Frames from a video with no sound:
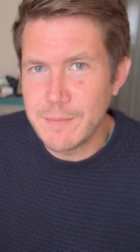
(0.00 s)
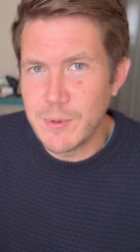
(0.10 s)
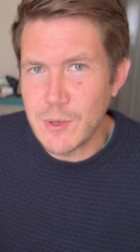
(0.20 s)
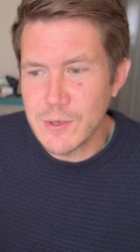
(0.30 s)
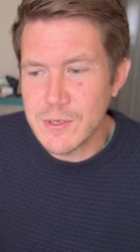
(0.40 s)

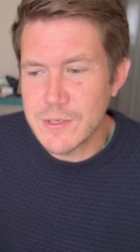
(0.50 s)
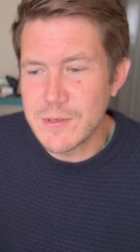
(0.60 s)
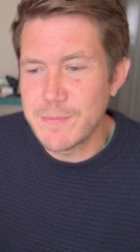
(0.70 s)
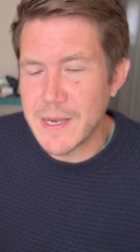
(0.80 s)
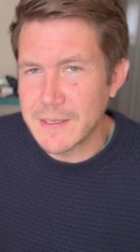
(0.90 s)
books to
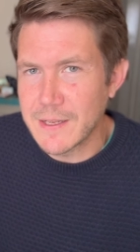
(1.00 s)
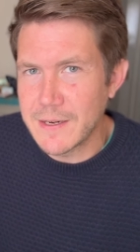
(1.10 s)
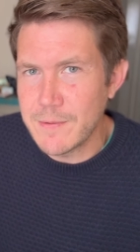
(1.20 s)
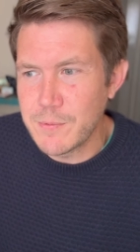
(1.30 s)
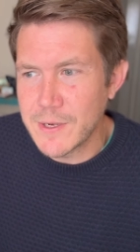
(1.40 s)
back that
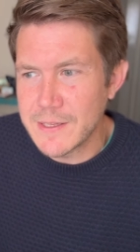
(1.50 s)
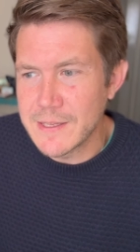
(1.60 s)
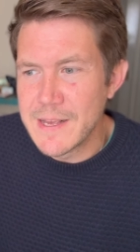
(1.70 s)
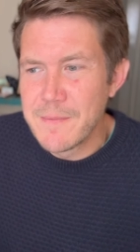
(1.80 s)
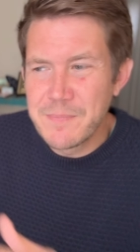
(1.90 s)
up with,
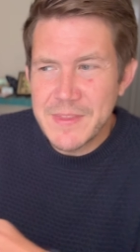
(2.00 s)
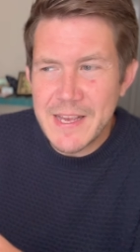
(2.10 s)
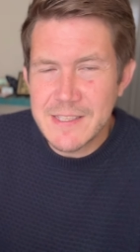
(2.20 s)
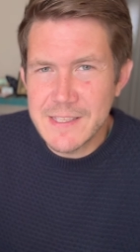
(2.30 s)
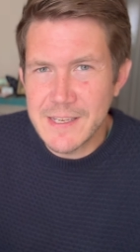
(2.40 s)

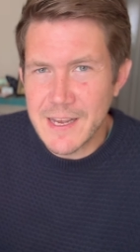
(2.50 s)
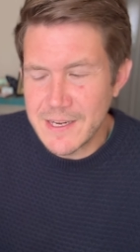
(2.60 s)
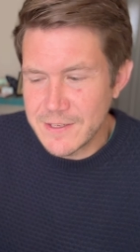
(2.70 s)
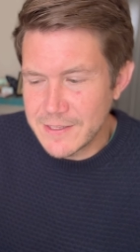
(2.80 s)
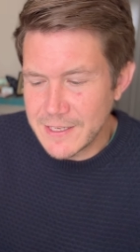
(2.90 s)
that's the kind
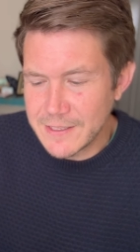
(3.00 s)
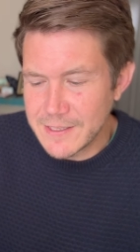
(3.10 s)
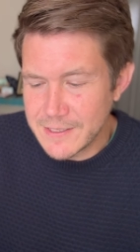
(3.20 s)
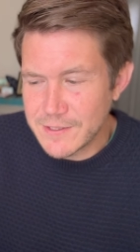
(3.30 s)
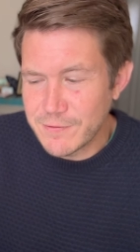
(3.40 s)
of thing
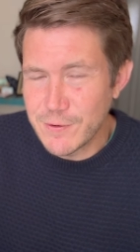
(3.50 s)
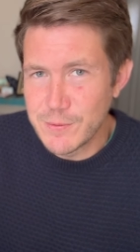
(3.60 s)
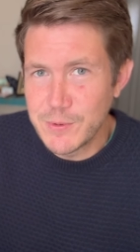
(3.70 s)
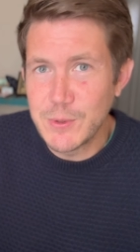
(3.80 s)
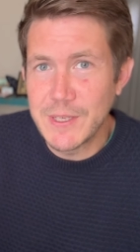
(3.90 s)
this full
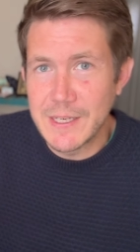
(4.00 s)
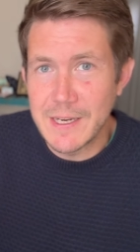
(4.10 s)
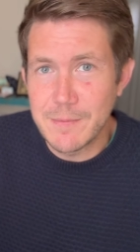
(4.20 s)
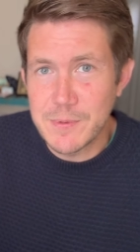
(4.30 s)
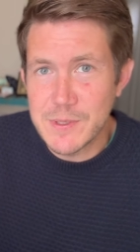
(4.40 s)
moon
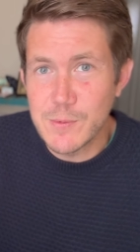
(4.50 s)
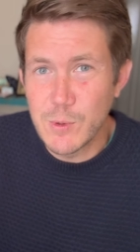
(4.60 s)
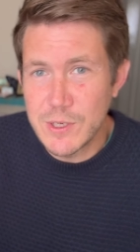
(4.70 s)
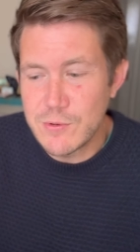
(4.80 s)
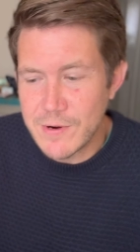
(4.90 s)
eclipse would
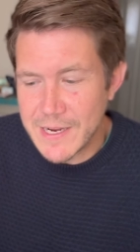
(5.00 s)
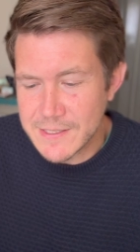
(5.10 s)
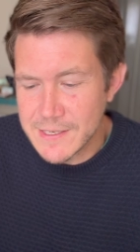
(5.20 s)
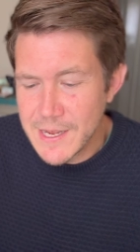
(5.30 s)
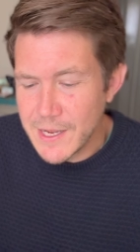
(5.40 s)

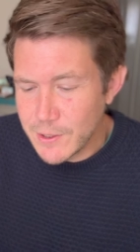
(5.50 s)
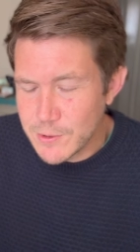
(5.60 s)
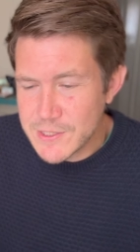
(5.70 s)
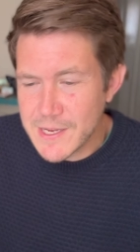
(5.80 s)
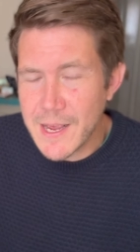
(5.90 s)
address. It
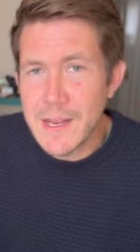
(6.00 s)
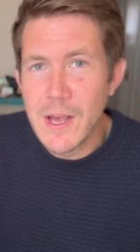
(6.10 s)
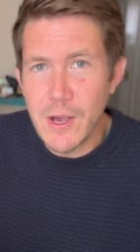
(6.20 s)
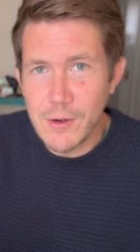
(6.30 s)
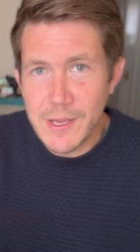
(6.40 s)
would say,
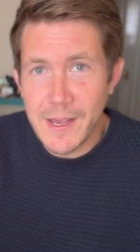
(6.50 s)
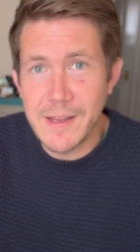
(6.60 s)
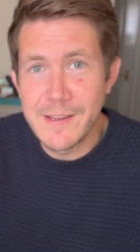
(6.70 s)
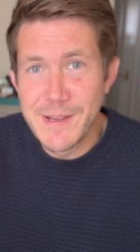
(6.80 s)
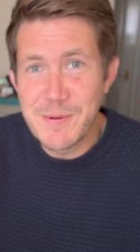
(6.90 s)

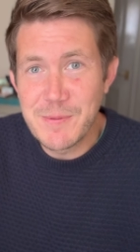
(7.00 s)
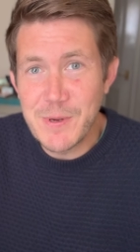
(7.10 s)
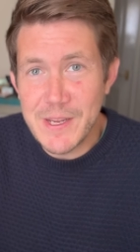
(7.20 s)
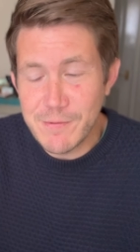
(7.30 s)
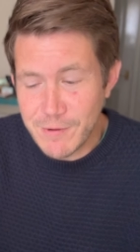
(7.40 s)
okay,
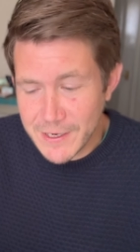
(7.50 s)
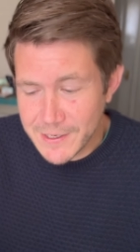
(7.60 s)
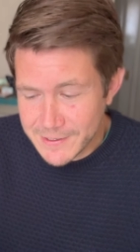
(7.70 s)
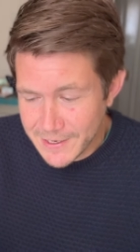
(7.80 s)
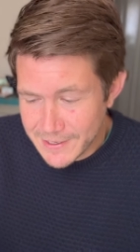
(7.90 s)
we
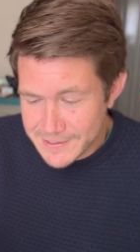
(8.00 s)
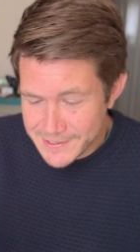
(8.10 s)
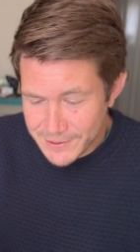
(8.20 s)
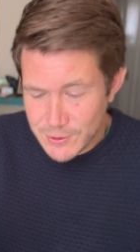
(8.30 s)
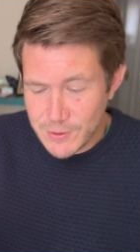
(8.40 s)
recognize
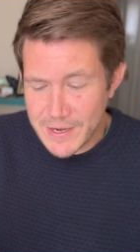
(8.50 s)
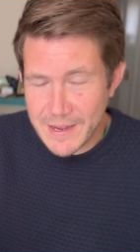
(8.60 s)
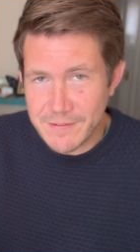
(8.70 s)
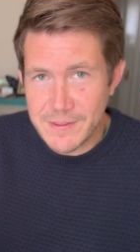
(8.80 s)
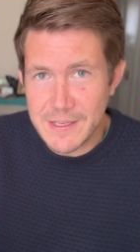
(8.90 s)
that you
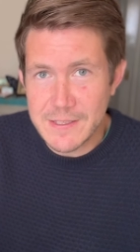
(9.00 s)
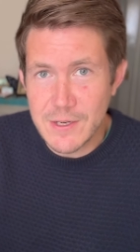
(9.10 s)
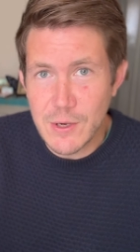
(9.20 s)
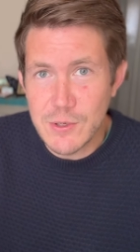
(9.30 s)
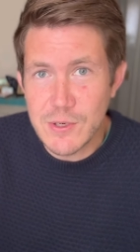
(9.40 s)
have this
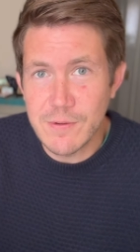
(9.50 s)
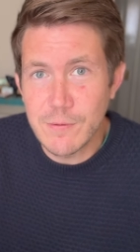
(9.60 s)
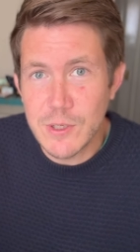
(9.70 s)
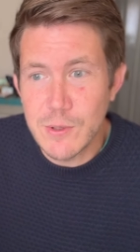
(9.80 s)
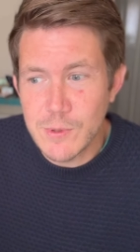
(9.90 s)
notion of
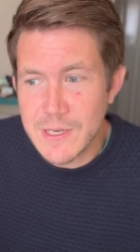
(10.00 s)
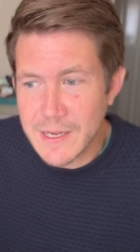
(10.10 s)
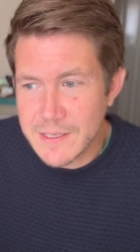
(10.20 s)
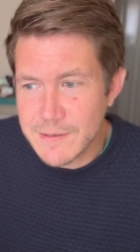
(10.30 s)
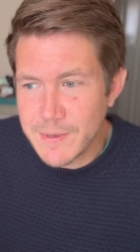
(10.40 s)
what you would
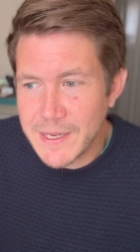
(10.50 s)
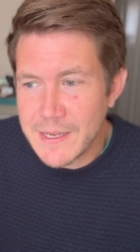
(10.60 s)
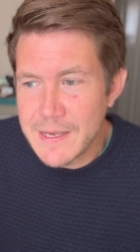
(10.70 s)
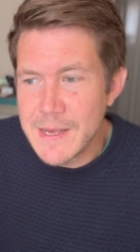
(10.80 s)
like to be,